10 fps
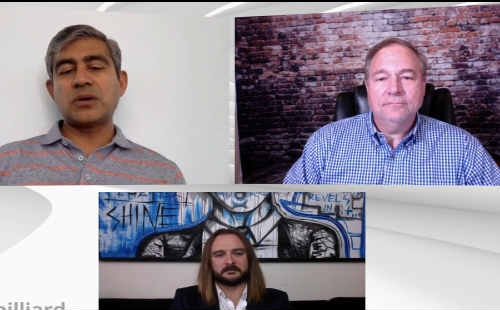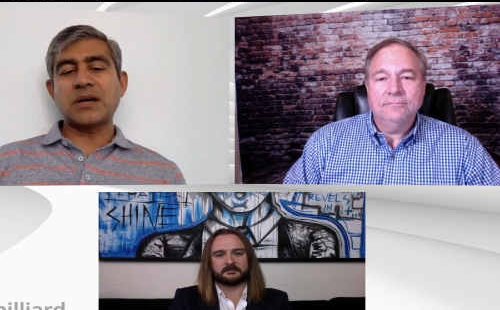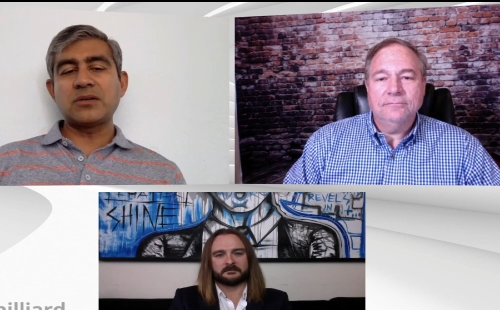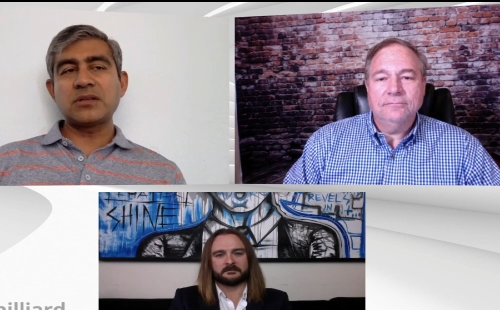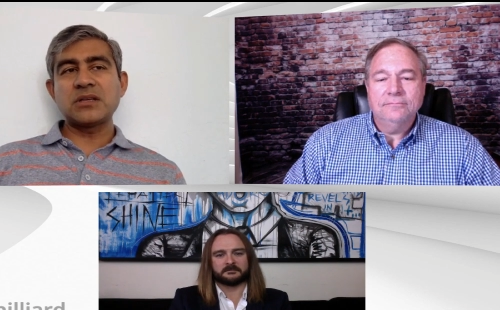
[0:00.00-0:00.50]

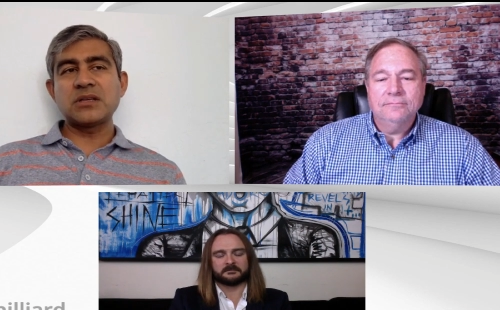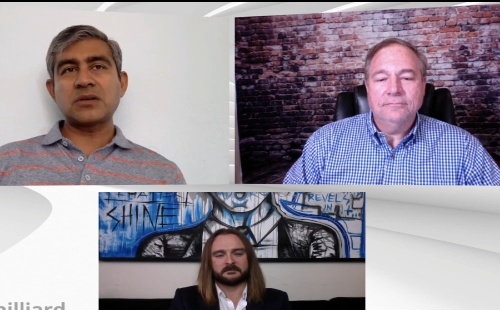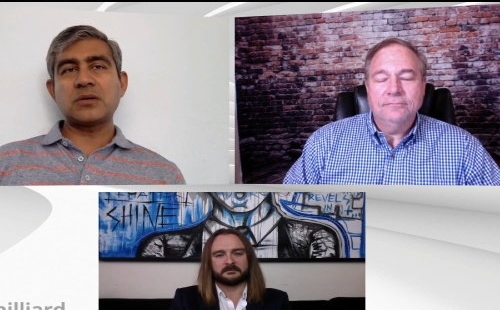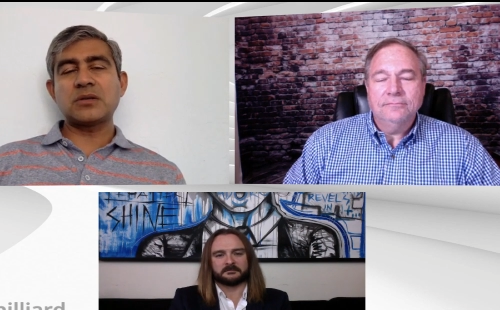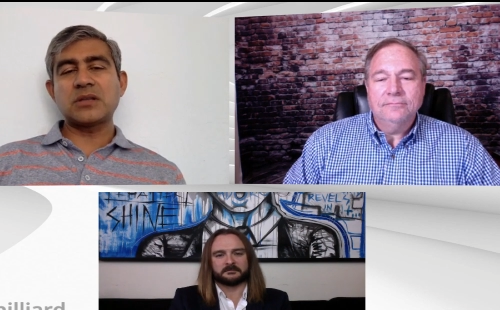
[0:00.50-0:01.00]
Speaker 1: So I don't
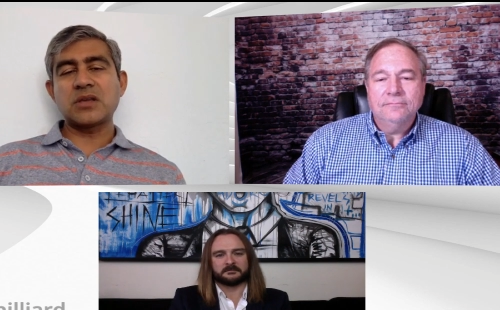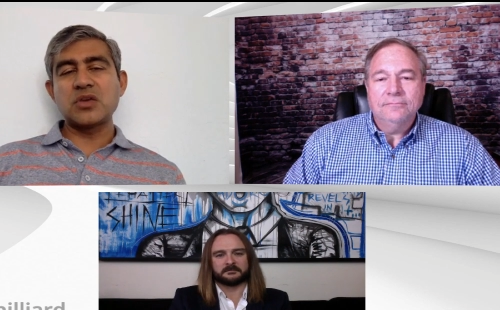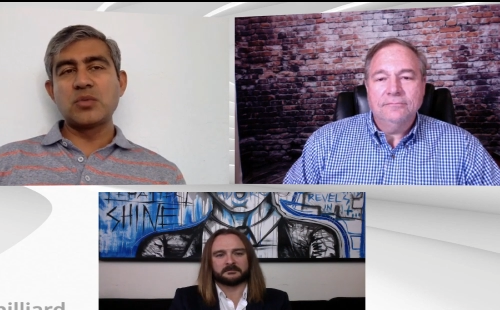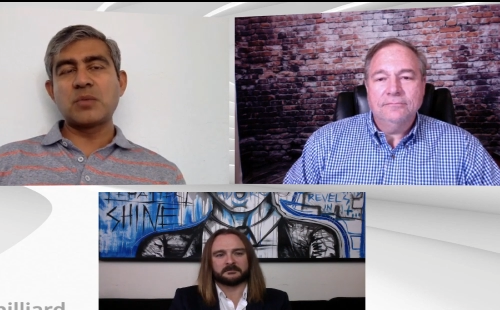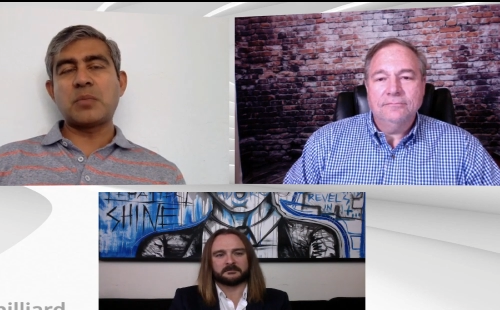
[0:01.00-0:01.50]
think so.
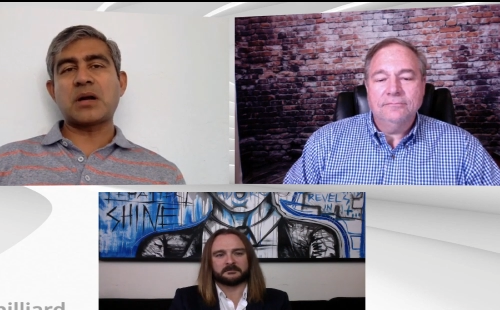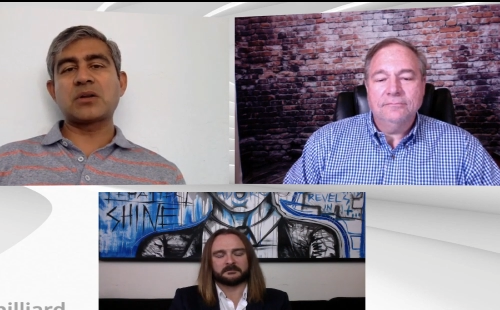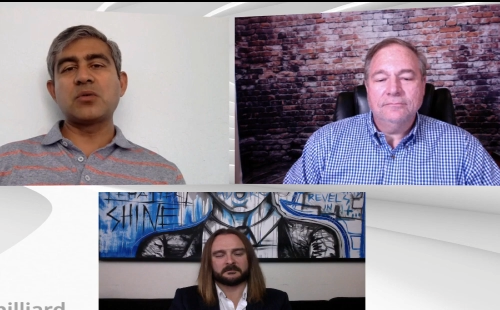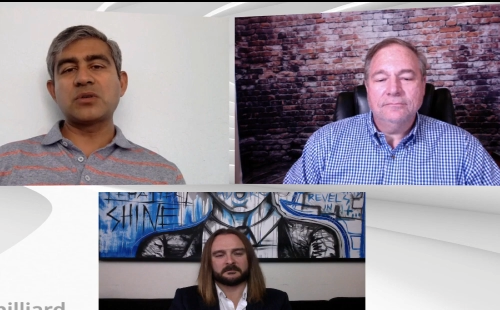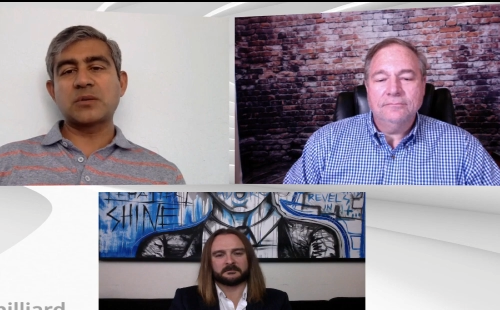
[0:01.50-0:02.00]
The human
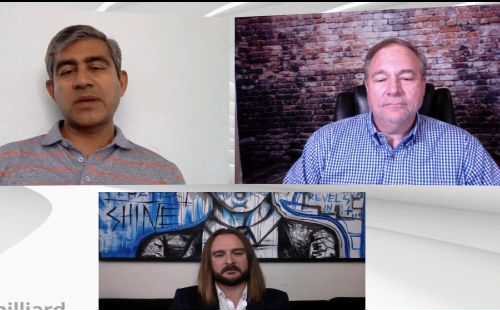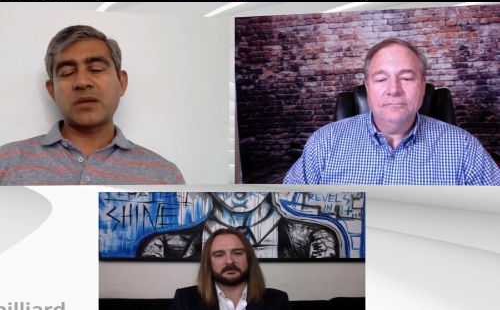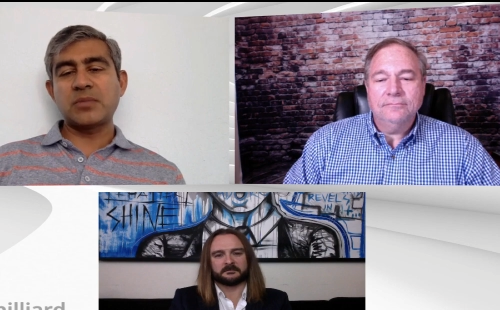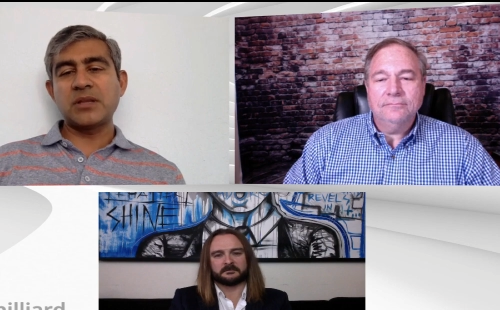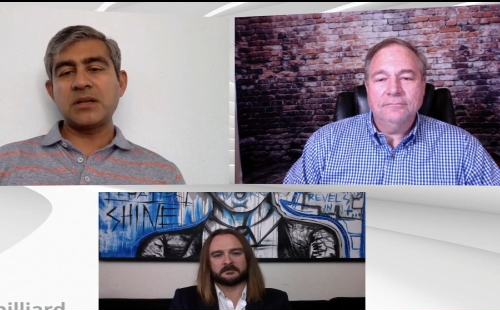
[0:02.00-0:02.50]
part goes
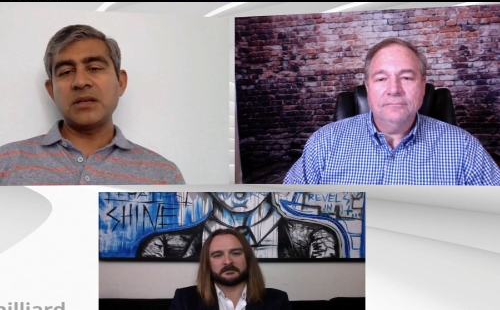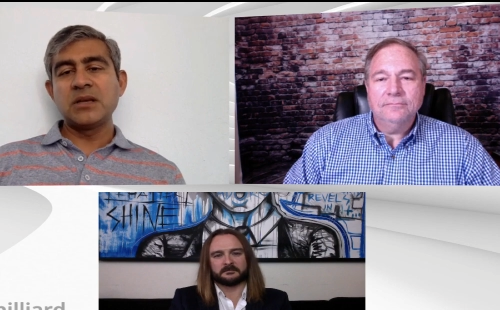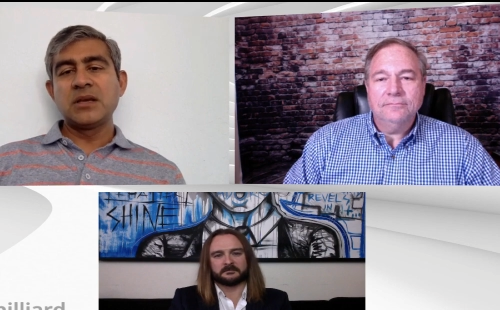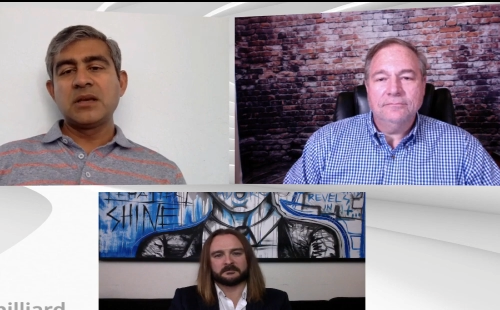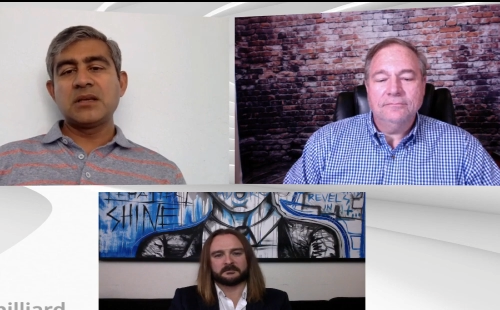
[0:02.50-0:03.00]
away
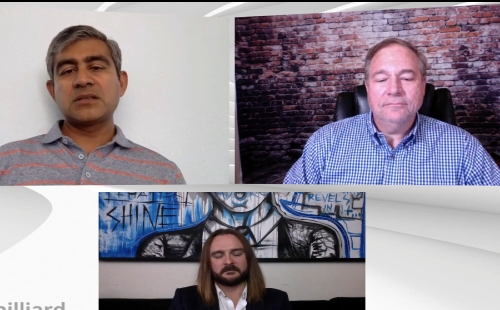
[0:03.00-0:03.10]
completely.